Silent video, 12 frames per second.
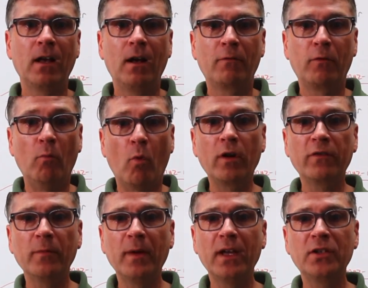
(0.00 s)
For more
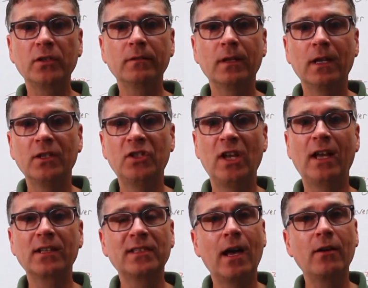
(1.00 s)
information, check
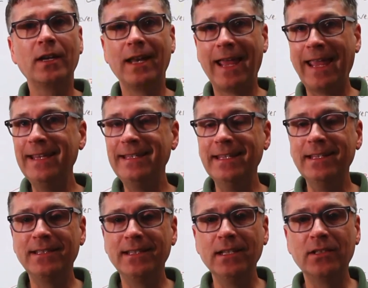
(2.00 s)
us out at
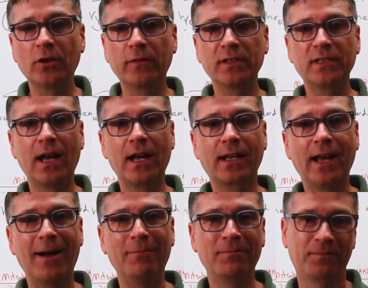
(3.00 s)

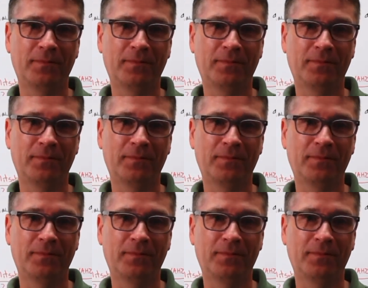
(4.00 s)
atcservice.com.